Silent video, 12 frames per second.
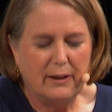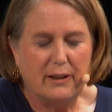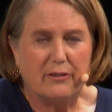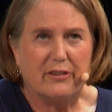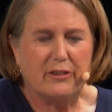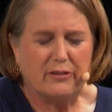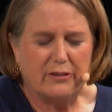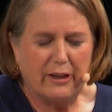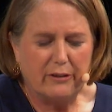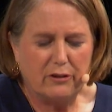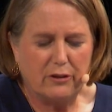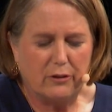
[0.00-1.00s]
It's
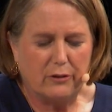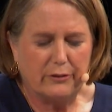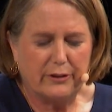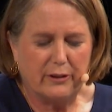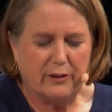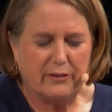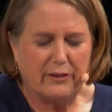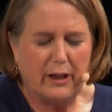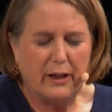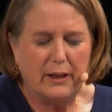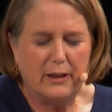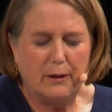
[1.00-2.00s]
essential to
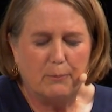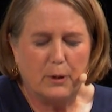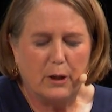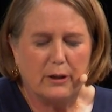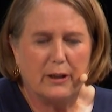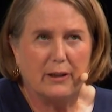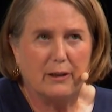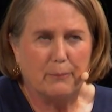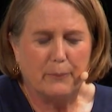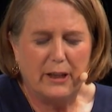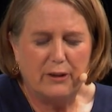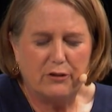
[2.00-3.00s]
design and market a
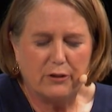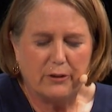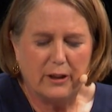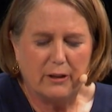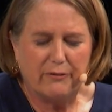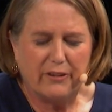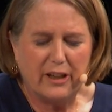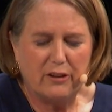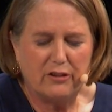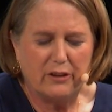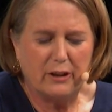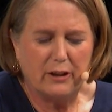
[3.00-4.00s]
major
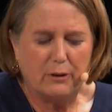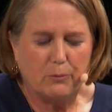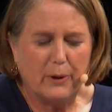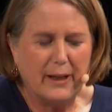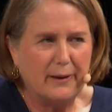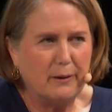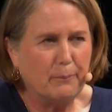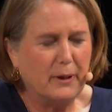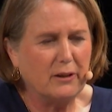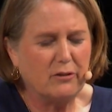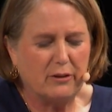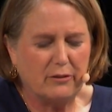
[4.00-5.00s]
innovation in a way that
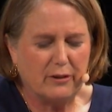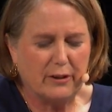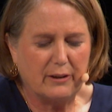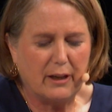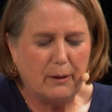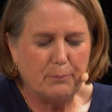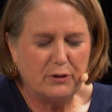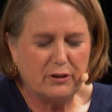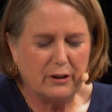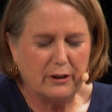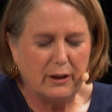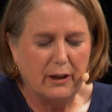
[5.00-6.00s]
makes its
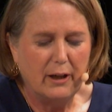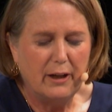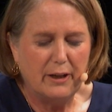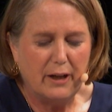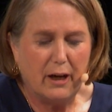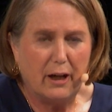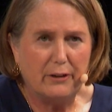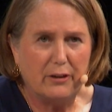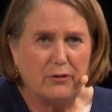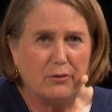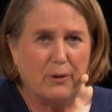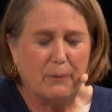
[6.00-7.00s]
adoption
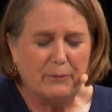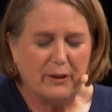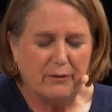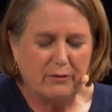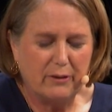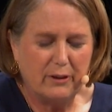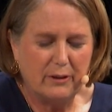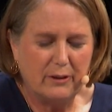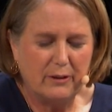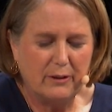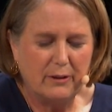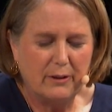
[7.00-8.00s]
non-disruptive.
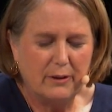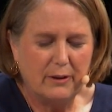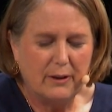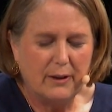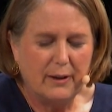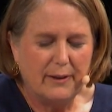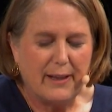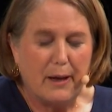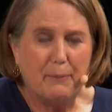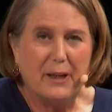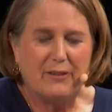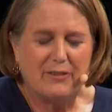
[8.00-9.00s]

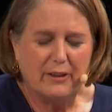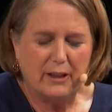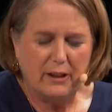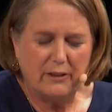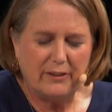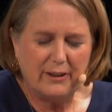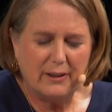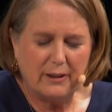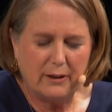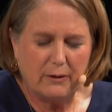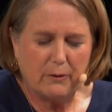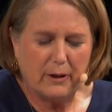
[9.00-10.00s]
That makes it easy to
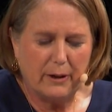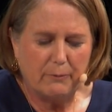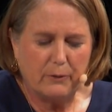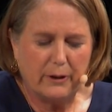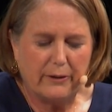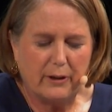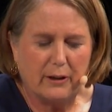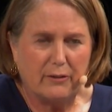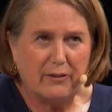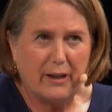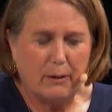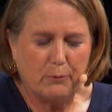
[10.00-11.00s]
integrate with an
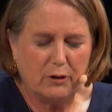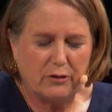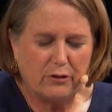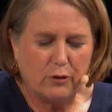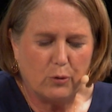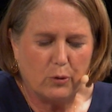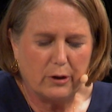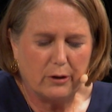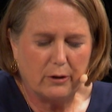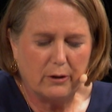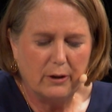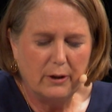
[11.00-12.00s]
established
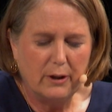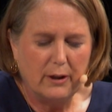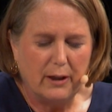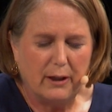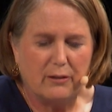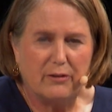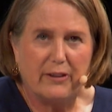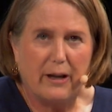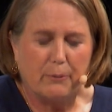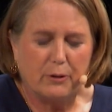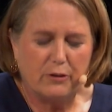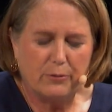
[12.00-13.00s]
order, an
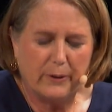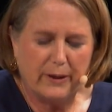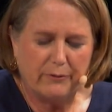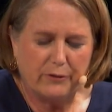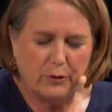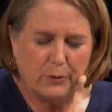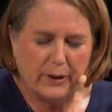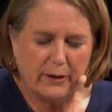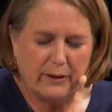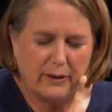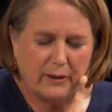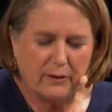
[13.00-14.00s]
established way of doing
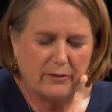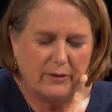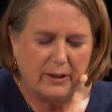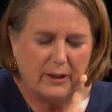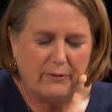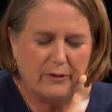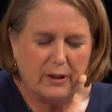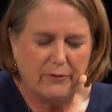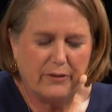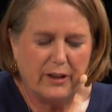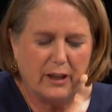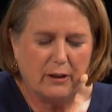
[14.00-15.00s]
things, even
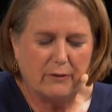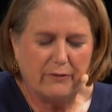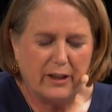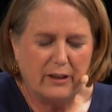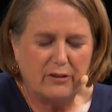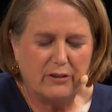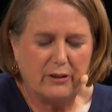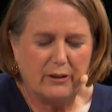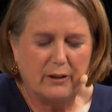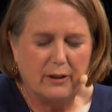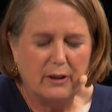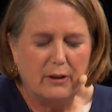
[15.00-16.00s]
if the
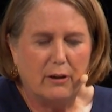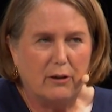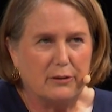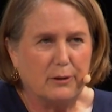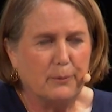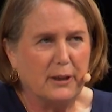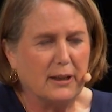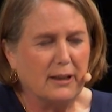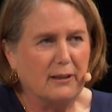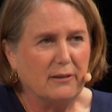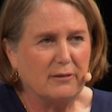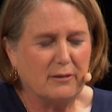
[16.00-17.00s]
innovation
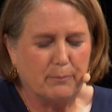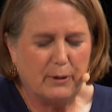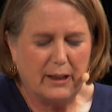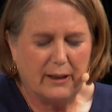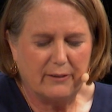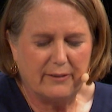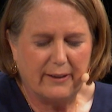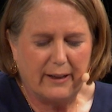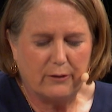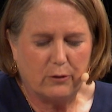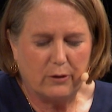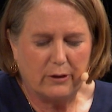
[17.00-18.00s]
ultimately supplants
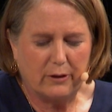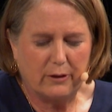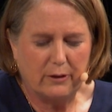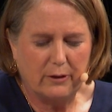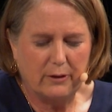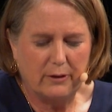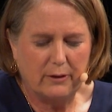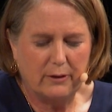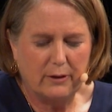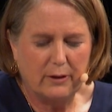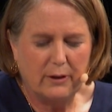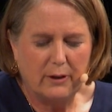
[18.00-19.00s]
that order.
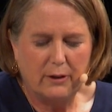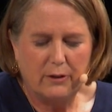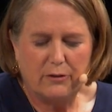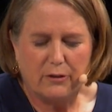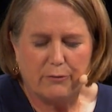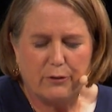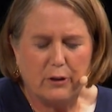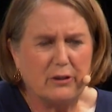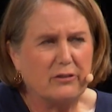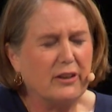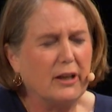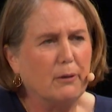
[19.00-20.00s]
So for
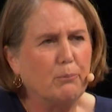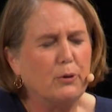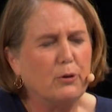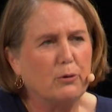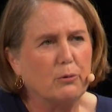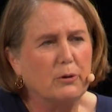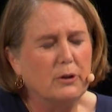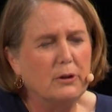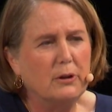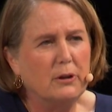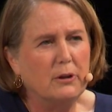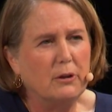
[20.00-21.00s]
example,
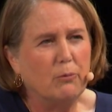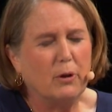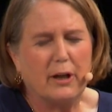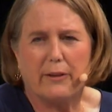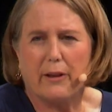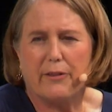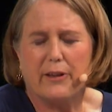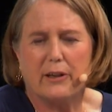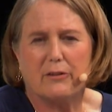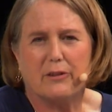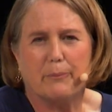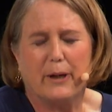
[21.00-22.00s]
one of the
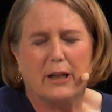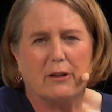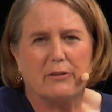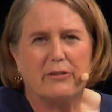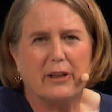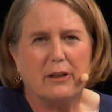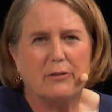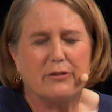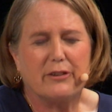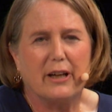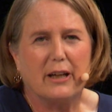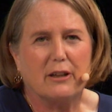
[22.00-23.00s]
things that made our
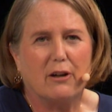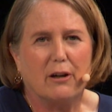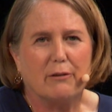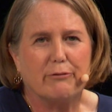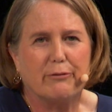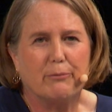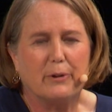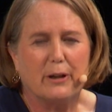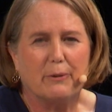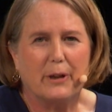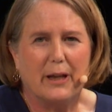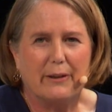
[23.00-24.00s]
sales take off, we
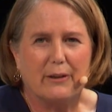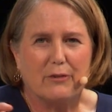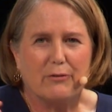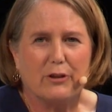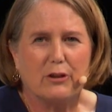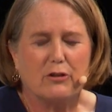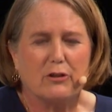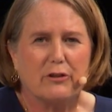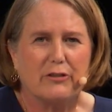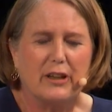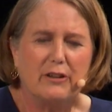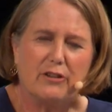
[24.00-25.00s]
had this
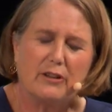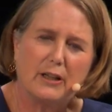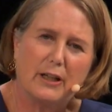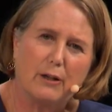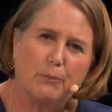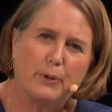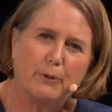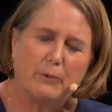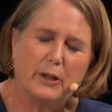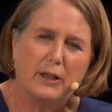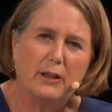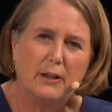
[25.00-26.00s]
virtualization layer, but
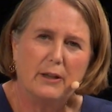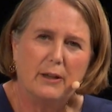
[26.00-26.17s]
we